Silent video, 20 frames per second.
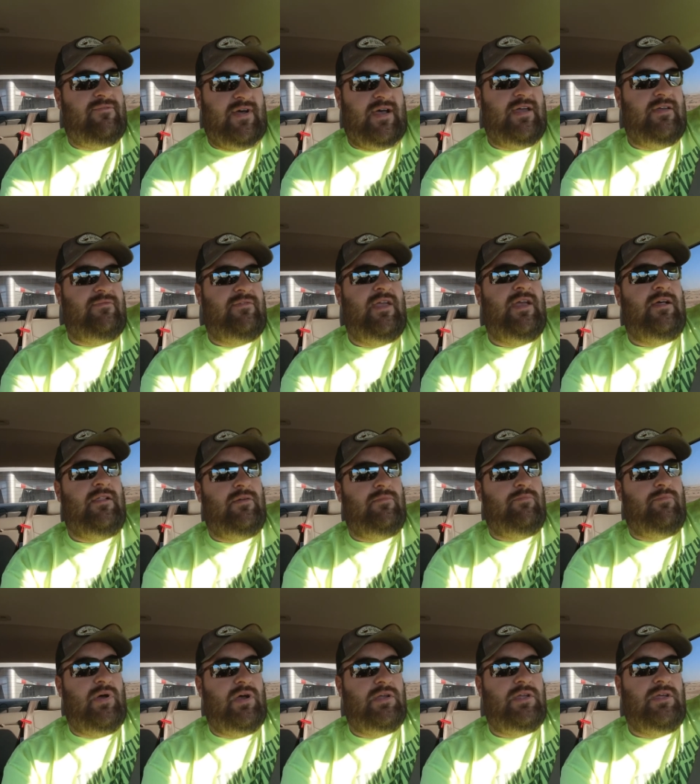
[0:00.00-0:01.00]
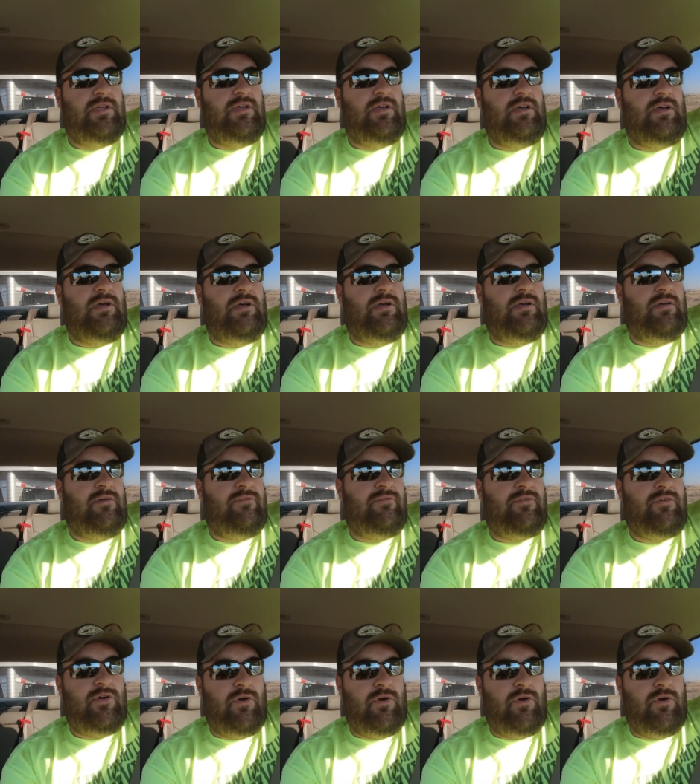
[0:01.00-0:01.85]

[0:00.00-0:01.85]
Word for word: five gallon bucket of